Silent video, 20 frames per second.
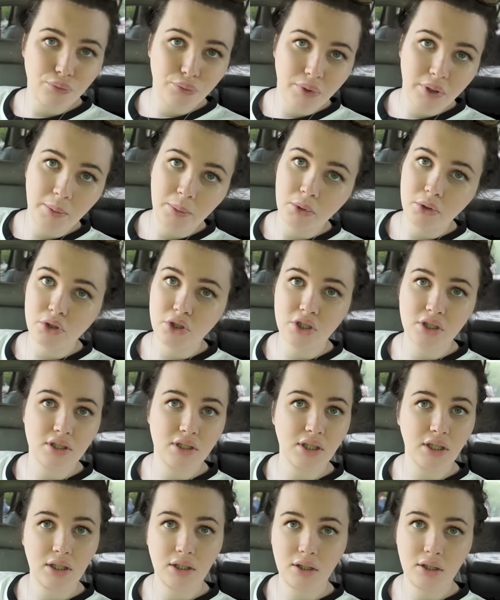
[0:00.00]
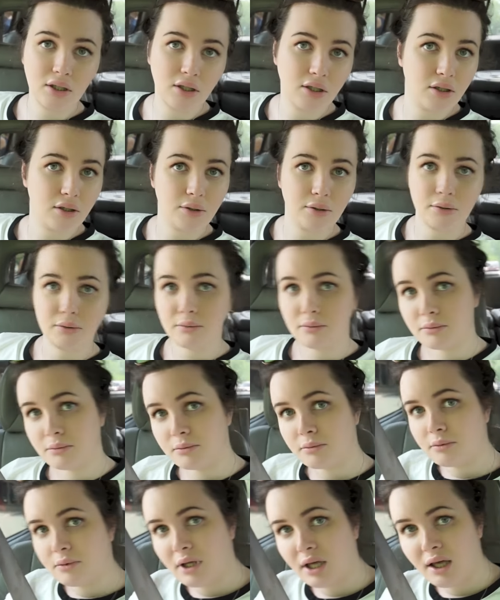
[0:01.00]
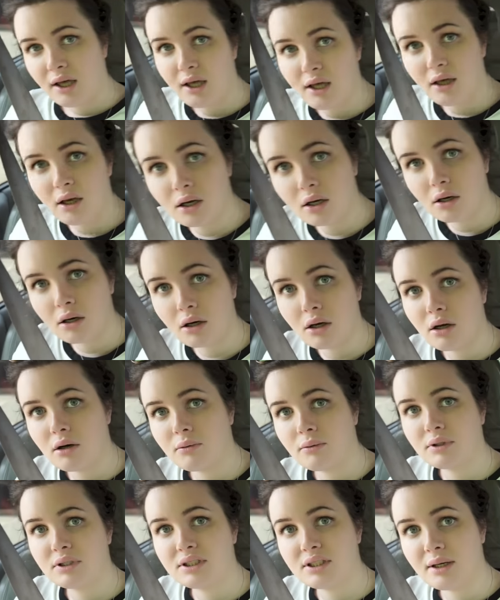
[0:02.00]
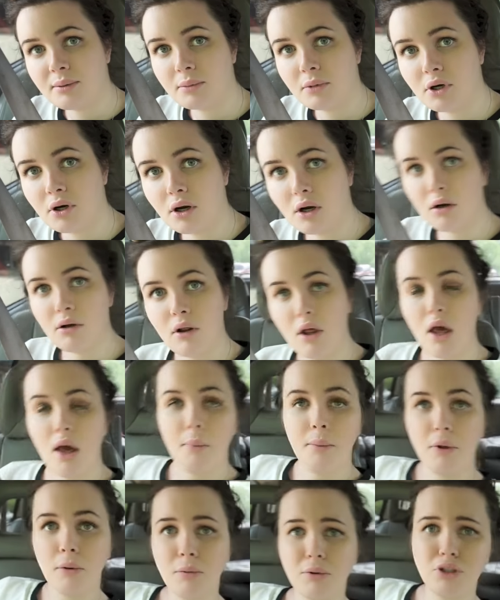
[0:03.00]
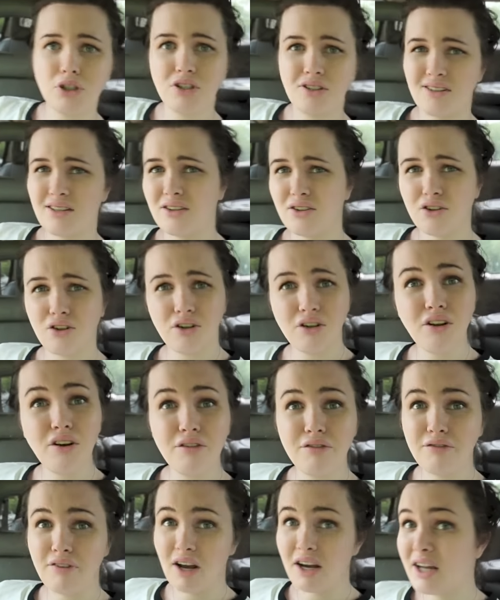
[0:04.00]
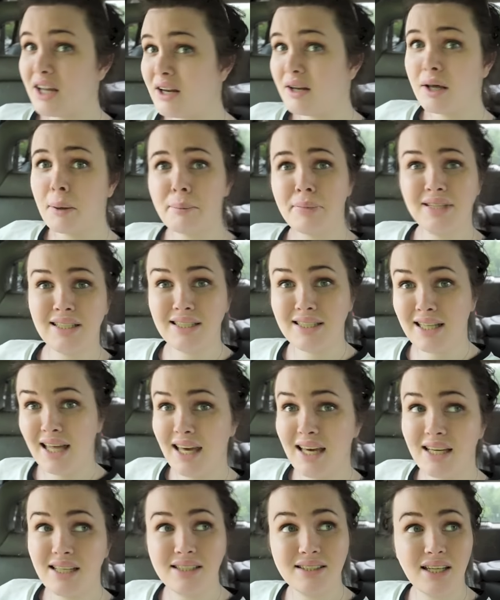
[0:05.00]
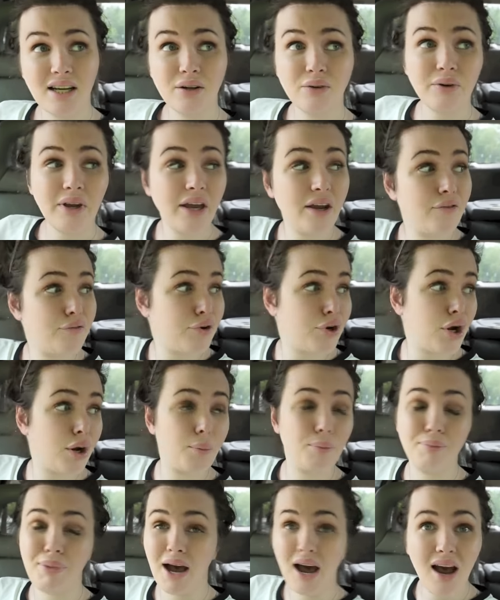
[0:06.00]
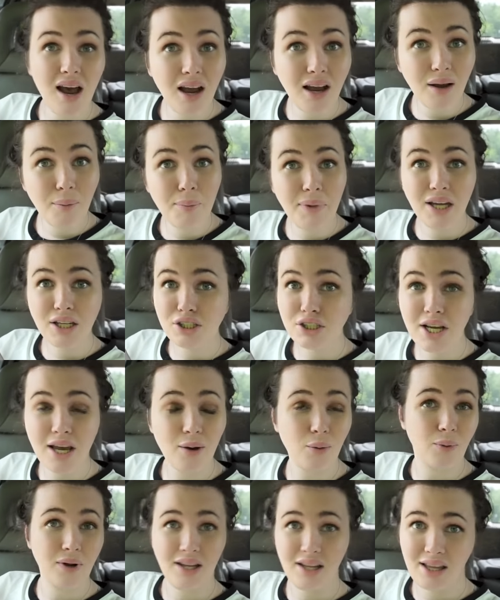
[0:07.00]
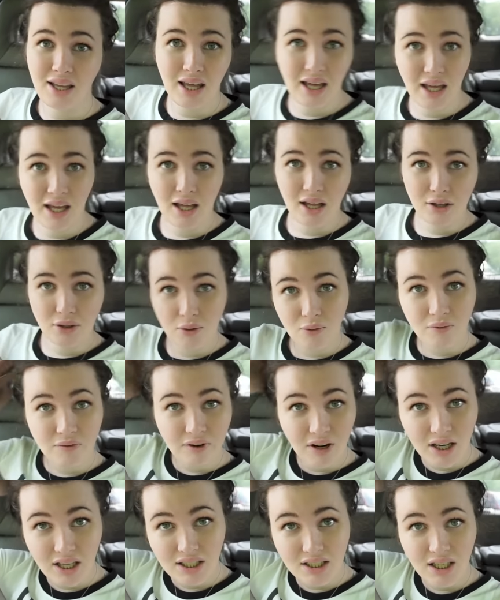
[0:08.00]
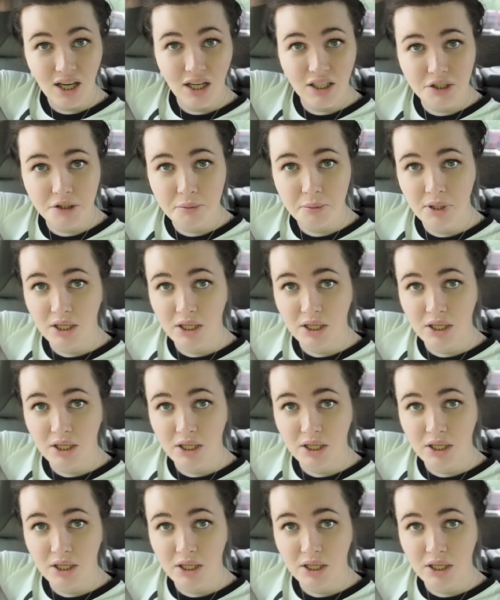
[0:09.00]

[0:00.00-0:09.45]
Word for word: people just need to hey girl what's up girl people just need to learn their fucking place i don't care if you're a bug bitch get with it don't fucking touch